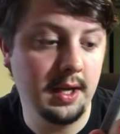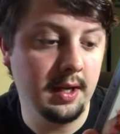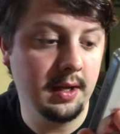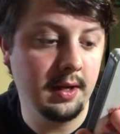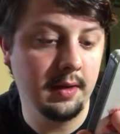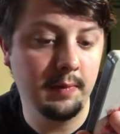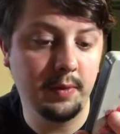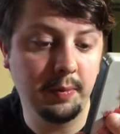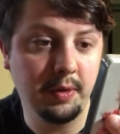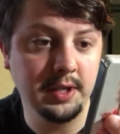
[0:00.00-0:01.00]

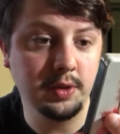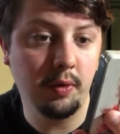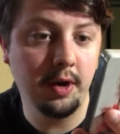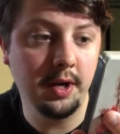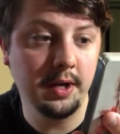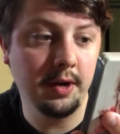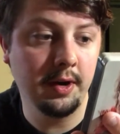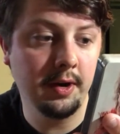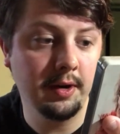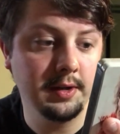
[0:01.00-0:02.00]
the Praetorian
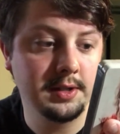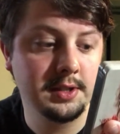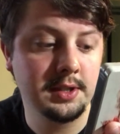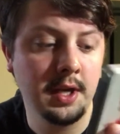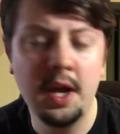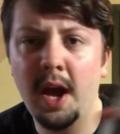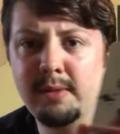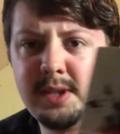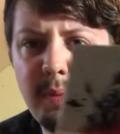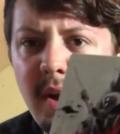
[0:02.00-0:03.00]
Guards.
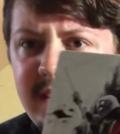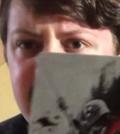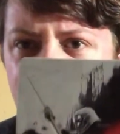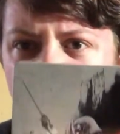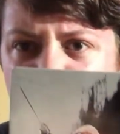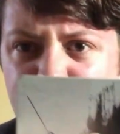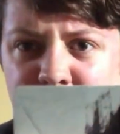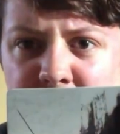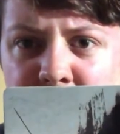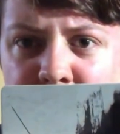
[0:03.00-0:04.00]
I'm surprised Snoke
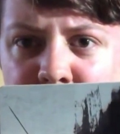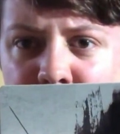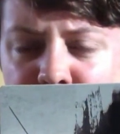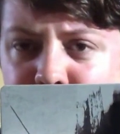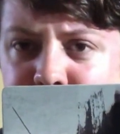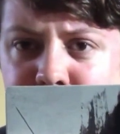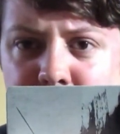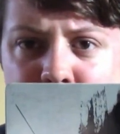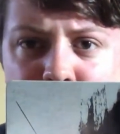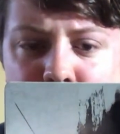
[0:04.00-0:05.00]
isn't on there,
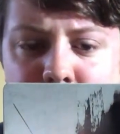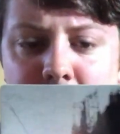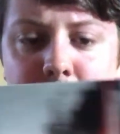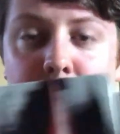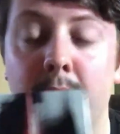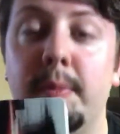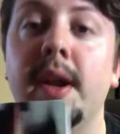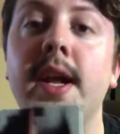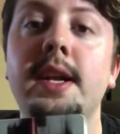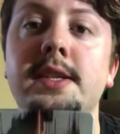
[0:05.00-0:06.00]
honestly, now thinking about it.
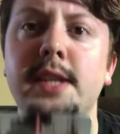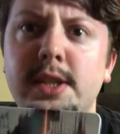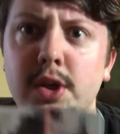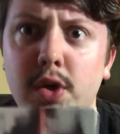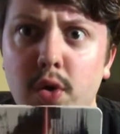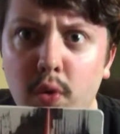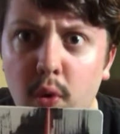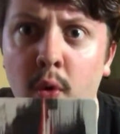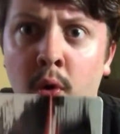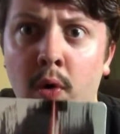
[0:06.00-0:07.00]
But it is such a
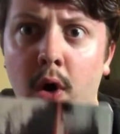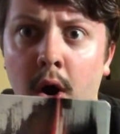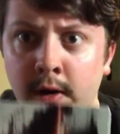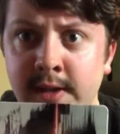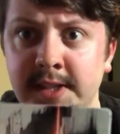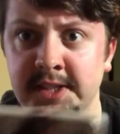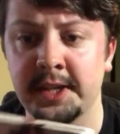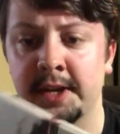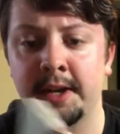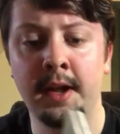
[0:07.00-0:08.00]
cool art
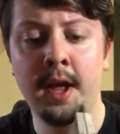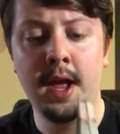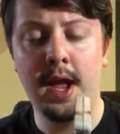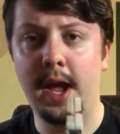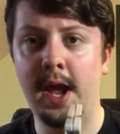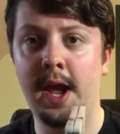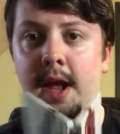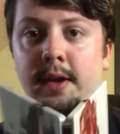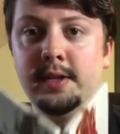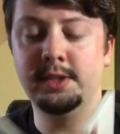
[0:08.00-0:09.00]
design.
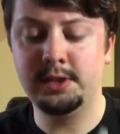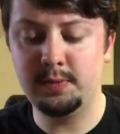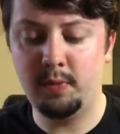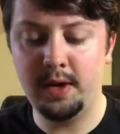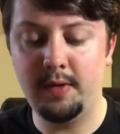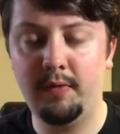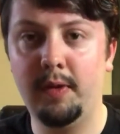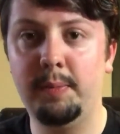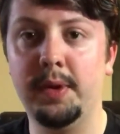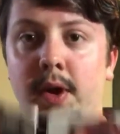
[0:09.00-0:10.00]
And just when you
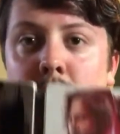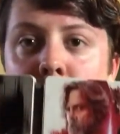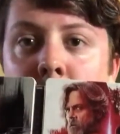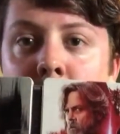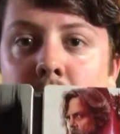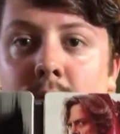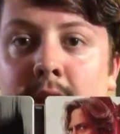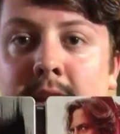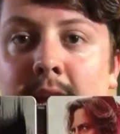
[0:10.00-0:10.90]
flip it over like